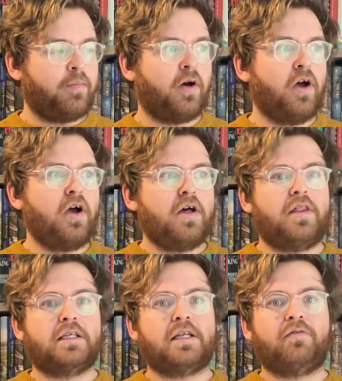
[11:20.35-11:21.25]
But
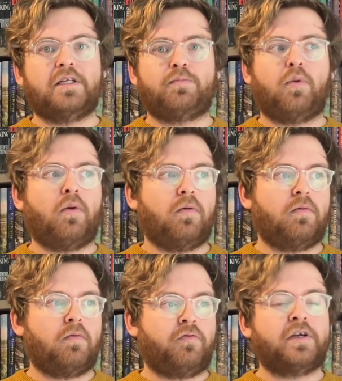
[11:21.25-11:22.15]
there's definitely
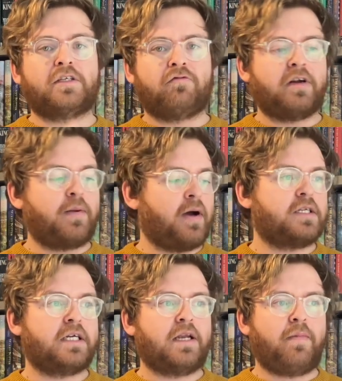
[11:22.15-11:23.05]
things I've read about it
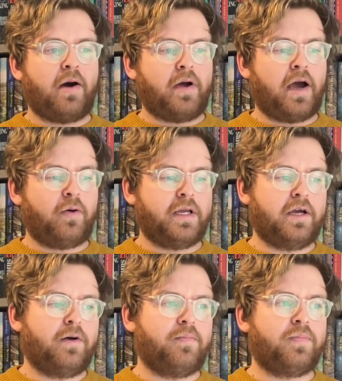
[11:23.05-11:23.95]
saying about how he,
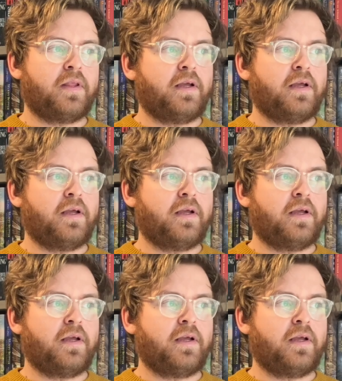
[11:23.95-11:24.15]
in